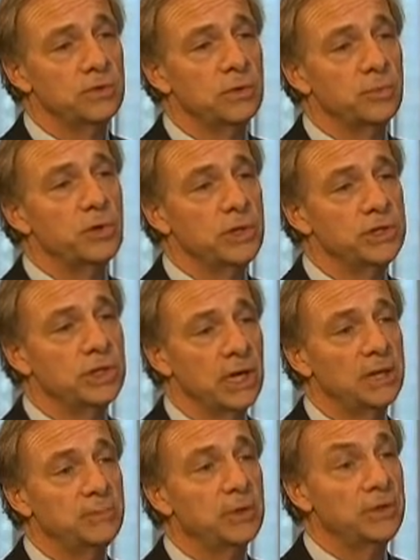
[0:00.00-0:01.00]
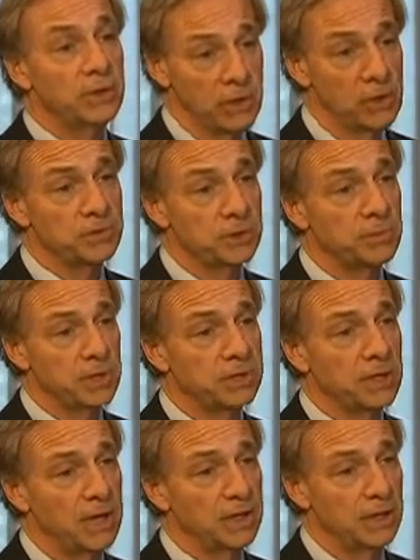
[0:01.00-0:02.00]
to appreciate, but there'll also be a
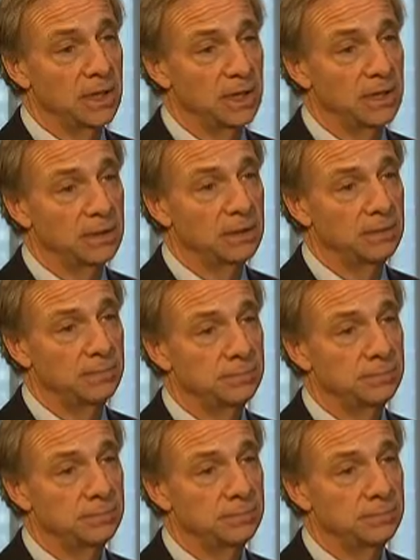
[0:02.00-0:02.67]
tightening ahead.